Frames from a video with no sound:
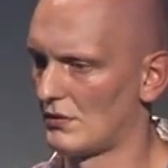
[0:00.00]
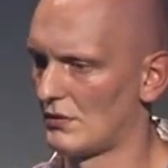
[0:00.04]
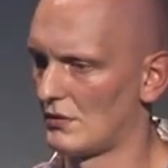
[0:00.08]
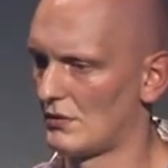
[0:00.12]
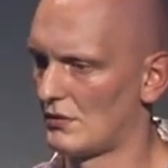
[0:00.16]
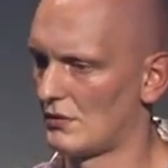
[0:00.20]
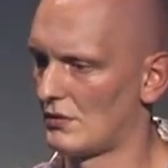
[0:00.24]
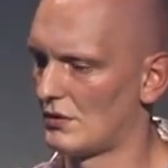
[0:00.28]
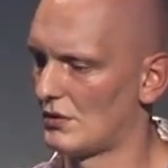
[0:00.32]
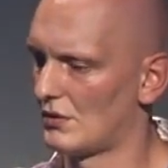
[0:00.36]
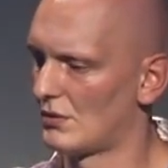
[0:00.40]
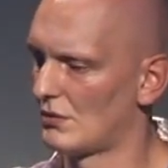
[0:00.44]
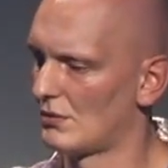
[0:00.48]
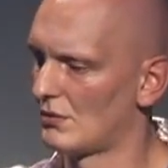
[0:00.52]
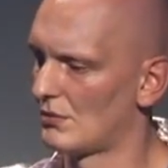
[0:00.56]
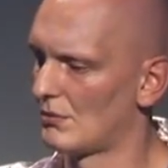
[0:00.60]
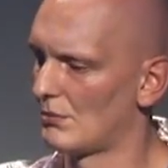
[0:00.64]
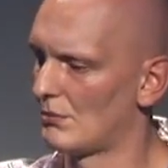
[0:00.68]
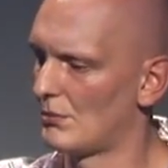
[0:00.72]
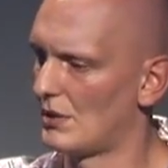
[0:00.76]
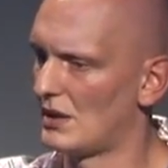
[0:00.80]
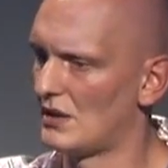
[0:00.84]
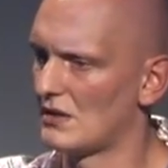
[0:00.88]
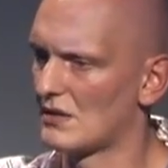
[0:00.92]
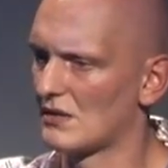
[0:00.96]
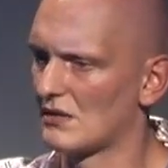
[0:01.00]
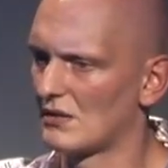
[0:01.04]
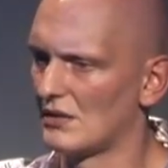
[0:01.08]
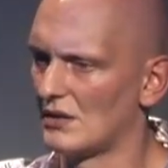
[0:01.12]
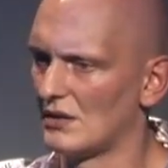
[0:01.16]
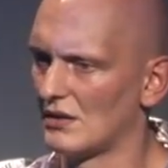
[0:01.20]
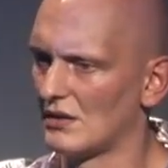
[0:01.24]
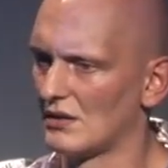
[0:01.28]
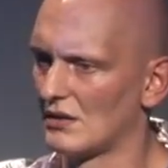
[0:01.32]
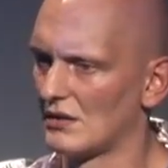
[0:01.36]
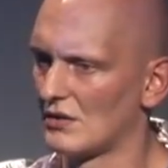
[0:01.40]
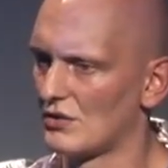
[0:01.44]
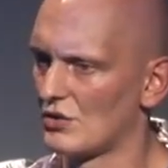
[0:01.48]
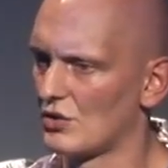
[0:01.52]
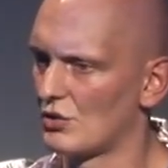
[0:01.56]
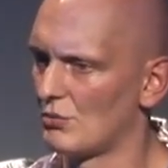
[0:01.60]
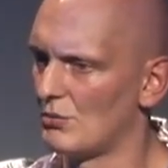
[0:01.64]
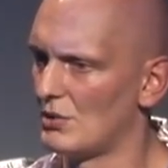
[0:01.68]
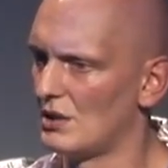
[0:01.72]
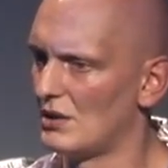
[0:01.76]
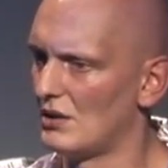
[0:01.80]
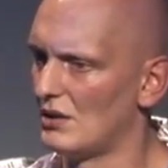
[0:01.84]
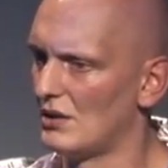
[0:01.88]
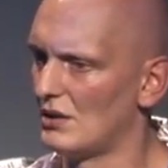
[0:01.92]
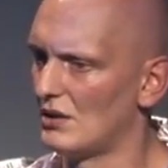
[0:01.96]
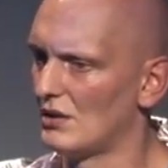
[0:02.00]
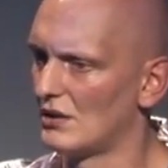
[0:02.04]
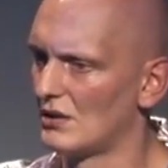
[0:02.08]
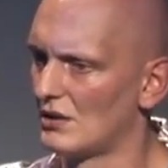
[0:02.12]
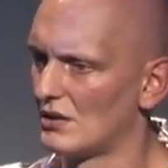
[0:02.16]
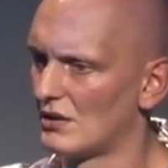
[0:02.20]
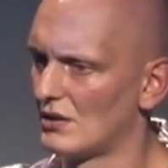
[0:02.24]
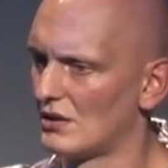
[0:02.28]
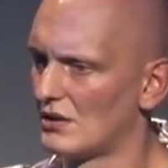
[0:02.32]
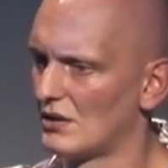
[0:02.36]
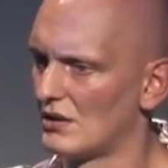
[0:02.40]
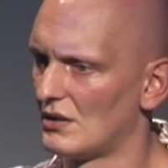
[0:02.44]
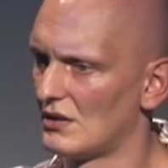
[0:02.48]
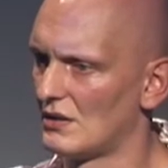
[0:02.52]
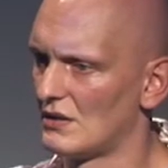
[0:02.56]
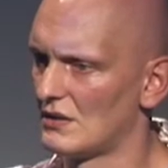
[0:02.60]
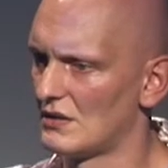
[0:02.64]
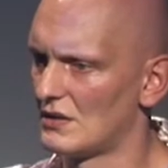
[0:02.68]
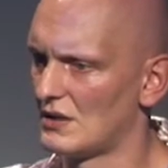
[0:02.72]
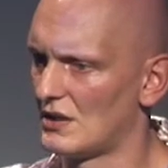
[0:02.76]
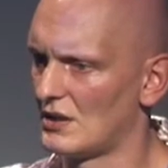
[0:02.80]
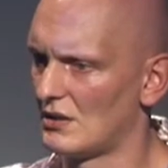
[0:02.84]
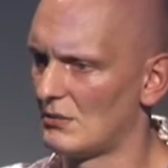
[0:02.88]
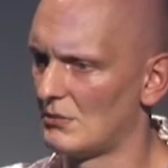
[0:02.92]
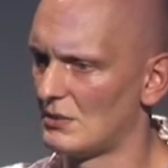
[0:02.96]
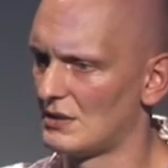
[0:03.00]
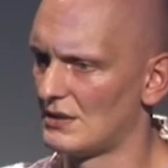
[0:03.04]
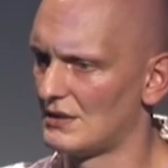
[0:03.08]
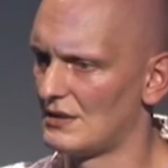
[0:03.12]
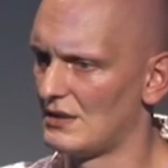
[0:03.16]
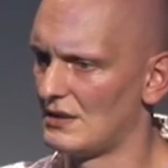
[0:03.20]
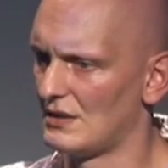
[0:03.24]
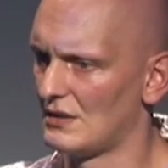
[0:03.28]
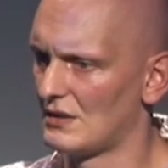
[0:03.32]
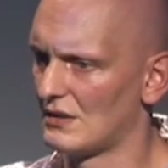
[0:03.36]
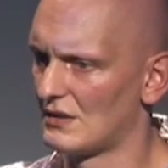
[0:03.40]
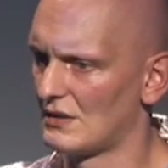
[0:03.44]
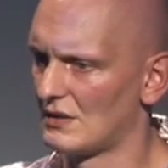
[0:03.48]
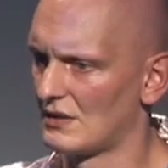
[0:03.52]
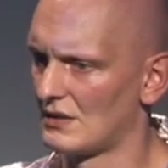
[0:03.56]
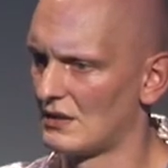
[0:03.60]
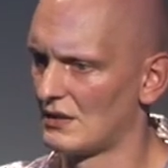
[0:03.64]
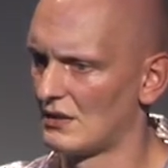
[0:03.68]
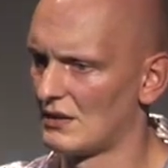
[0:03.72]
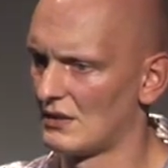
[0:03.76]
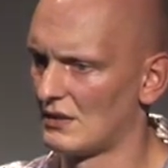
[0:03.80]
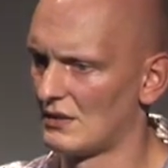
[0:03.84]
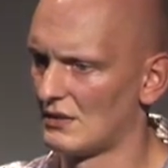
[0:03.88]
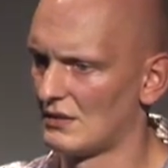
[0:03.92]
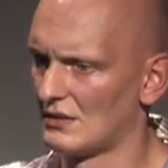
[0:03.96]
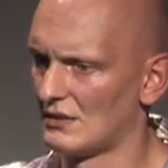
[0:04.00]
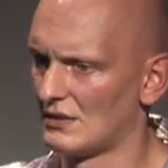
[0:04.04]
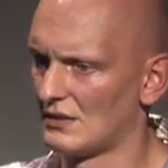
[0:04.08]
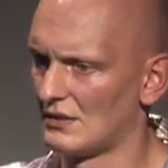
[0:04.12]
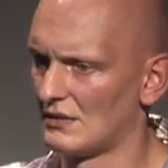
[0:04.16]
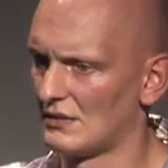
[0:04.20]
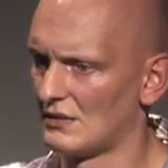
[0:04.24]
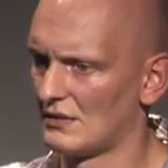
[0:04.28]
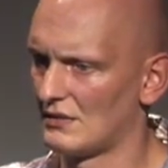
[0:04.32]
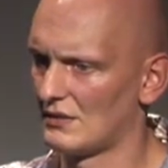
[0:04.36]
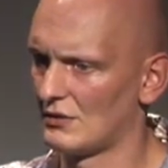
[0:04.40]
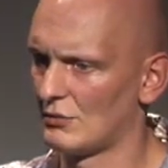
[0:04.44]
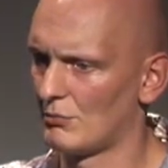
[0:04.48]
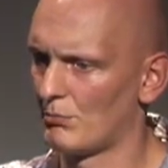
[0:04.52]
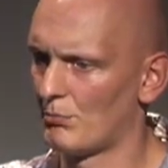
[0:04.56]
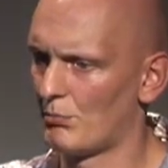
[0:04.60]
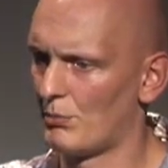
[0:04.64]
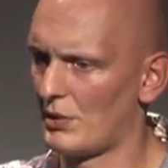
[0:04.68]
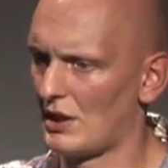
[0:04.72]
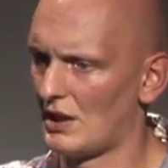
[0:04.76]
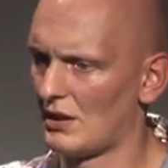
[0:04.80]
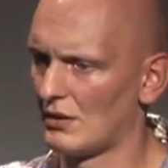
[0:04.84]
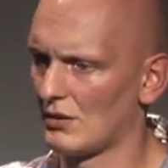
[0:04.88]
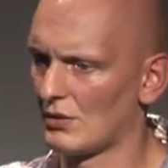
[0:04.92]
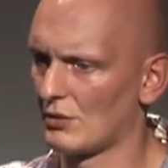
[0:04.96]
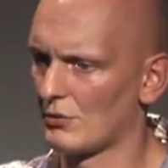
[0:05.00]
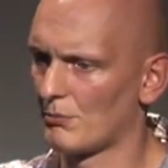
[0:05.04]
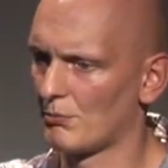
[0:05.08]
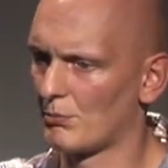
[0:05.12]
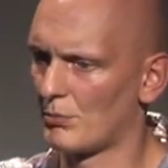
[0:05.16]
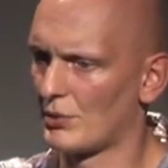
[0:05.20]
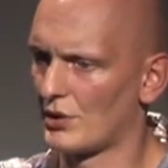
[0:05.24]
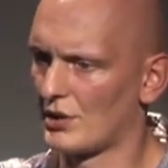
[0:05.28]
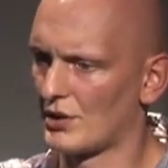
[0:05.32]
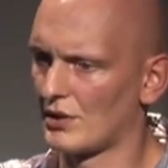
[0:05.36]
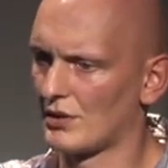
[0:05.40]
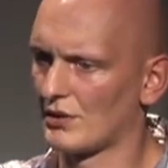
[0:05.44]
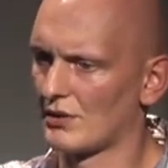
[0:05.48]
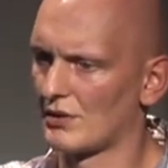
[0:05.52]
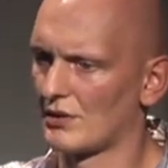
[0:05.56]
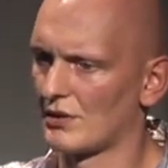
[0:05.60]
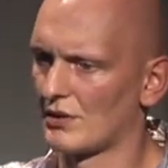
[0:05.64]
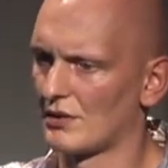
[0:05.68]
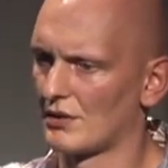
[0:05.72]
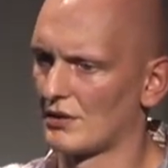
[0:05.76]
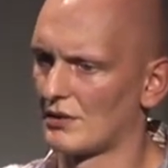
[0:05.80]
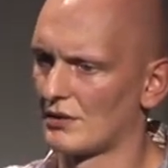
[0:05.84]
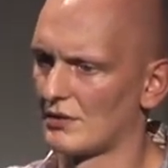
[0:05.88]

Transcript: So basically should be the same as this. So payload part.